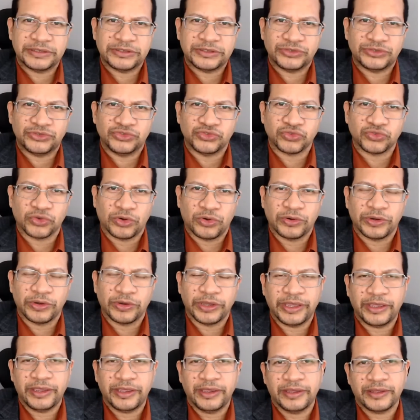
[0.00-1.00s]

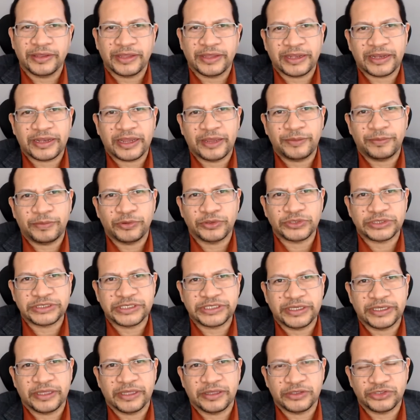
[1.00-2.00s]
drawing that I put
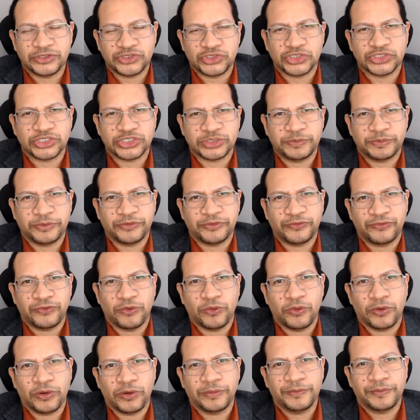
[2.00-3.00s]
together just
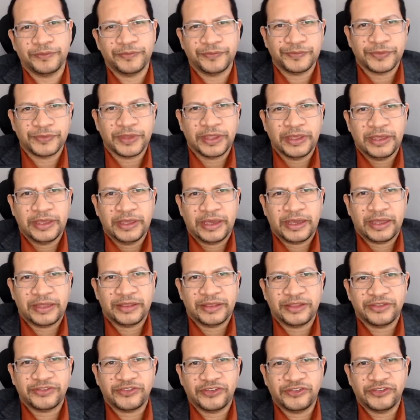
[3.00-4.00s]
before.
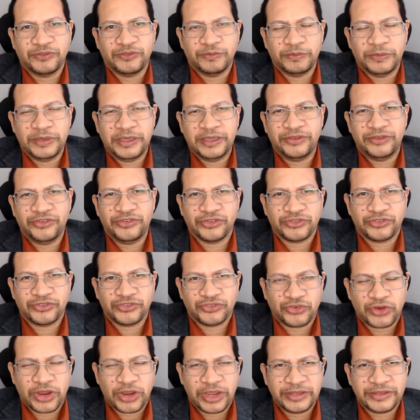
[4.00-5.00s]
And this is me just
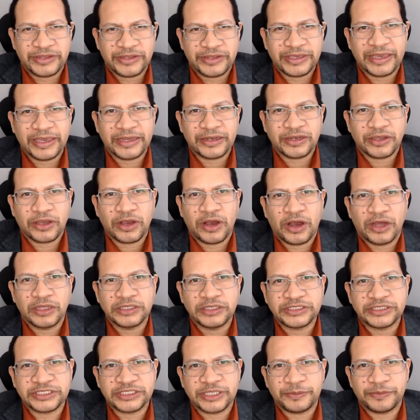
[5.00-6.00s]
trying to get
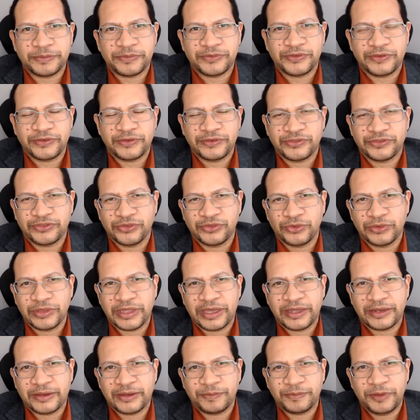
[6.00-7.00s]
concepts so
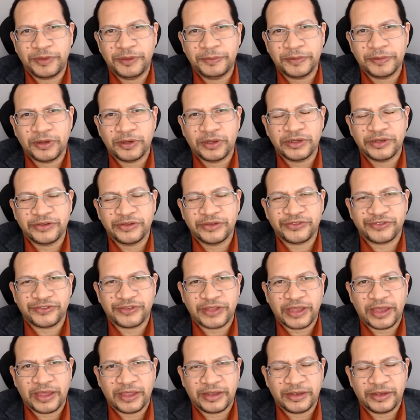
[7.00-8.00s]
that people
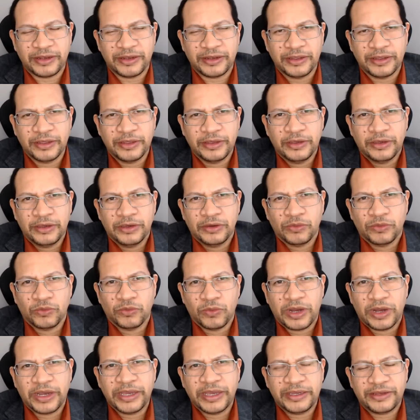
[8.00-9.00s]
understand
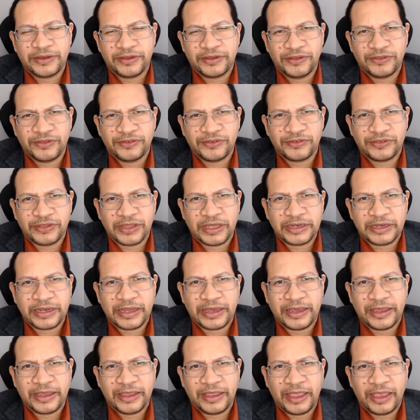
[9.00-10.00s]
why it is that
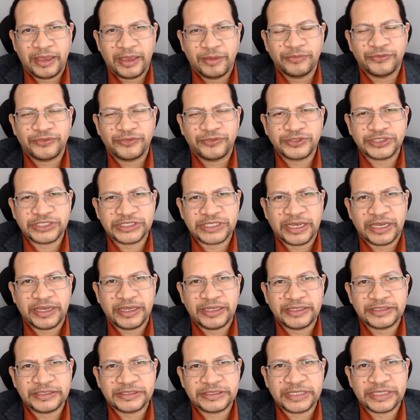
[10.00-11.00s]
I
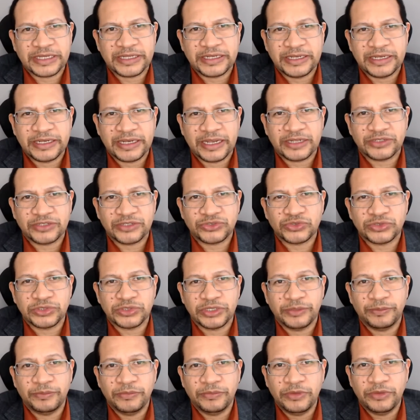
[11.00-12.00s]
emphasize that natural
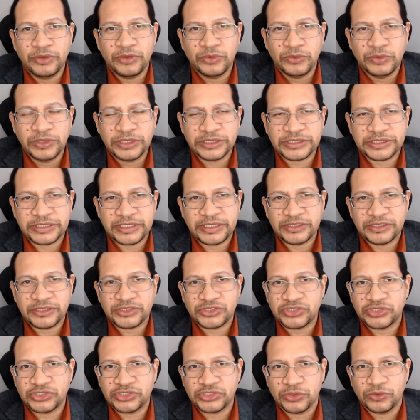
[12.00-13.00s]
immunity is
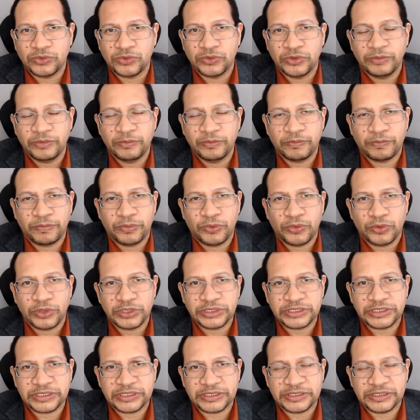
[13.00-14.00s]
so
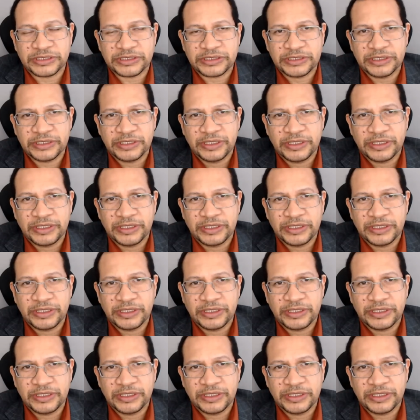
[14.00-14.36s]
important